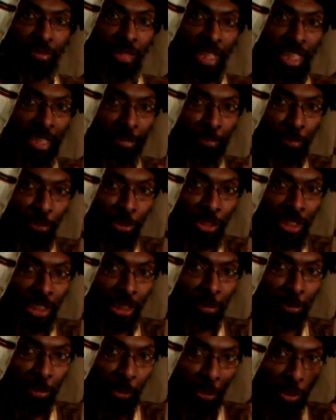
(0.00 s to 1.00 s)
in
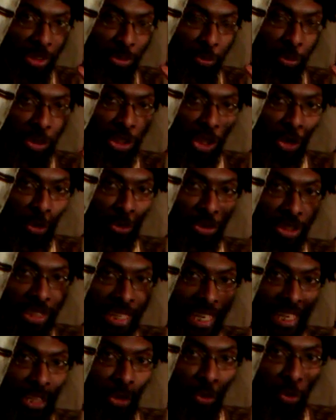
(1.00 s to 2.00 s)
principle, what we know
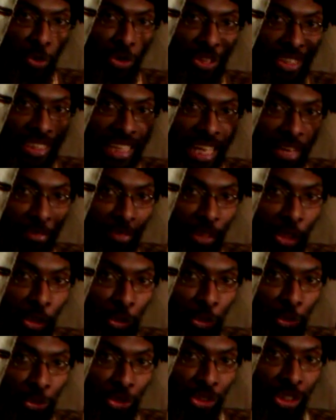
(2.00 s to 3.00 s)
today in the world is
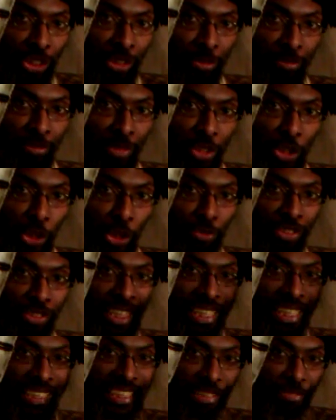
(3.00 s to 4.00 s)
evolution. You know what I'm
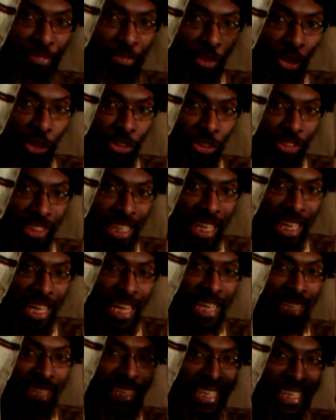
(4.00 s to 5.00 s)
saying? Is a false
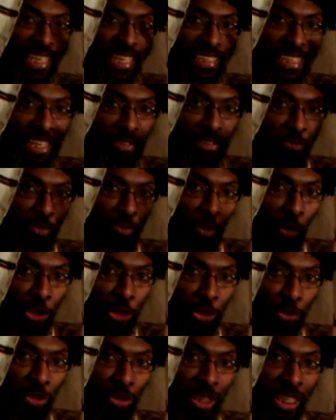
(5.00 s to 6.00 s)
god, is a
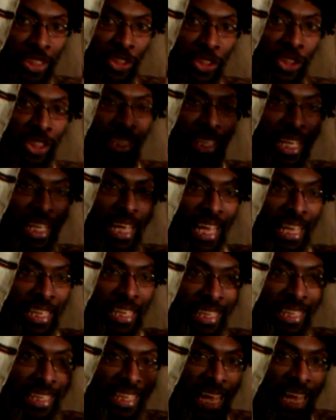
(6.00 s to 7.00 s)
false religion, and
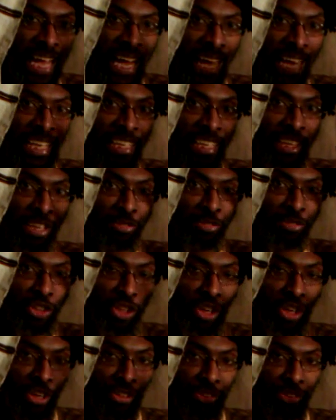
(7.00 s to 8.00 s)
the god of
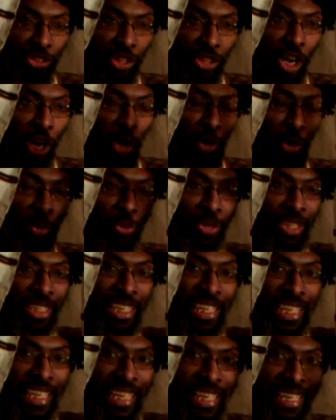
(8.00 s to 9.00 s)
Charles Darwin
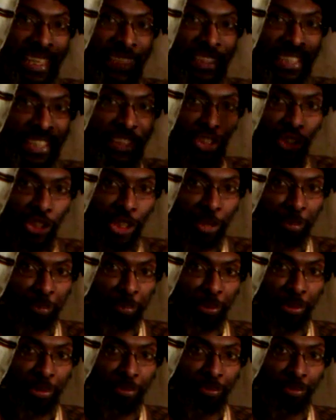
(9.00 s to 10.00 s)
is a chimp.
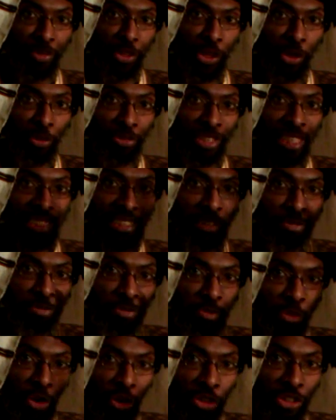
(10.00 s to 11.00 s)
You know what I'm saying? It's a
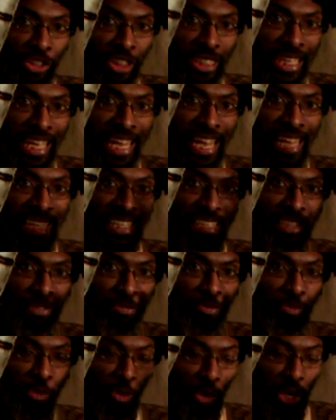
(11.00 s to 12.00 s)
false god and a
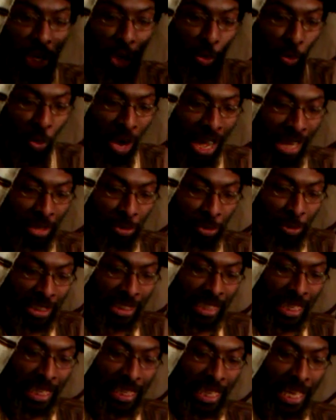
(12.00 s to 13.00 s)
false. Why do we
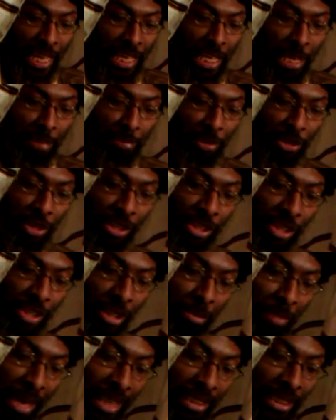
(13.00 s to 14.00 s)
say that? Because the
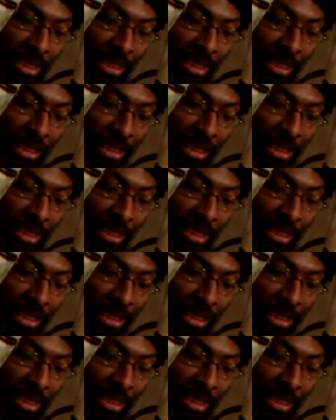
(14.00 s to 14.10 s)
Master